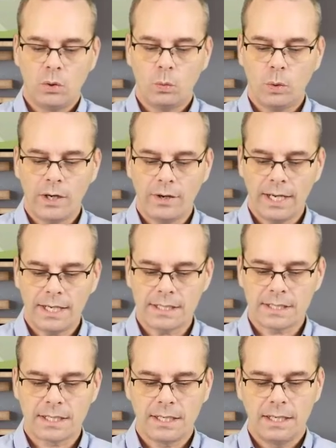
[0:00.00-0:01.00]

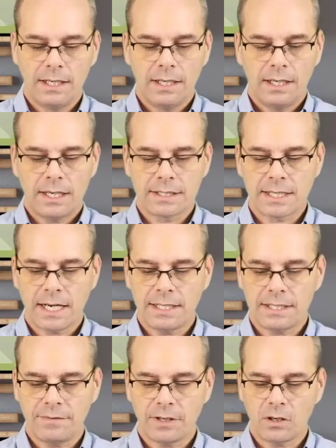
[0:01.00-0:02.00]
whereas a
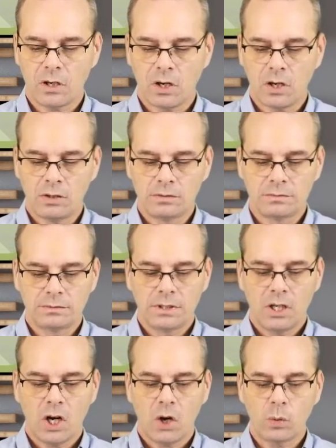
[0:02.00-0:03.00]
scientific law
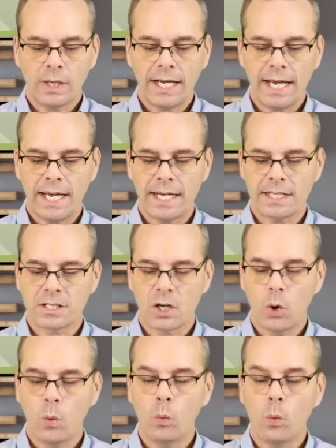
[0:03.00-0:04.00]
only has
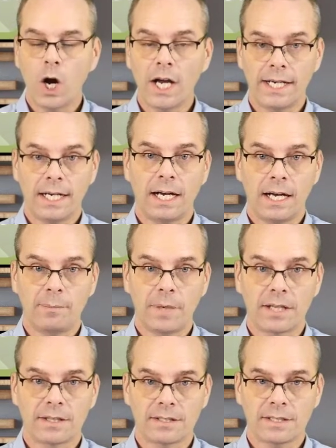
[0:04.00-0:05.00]
one
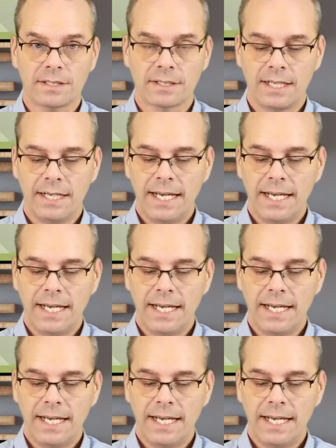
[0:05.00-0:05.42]
hypothesis.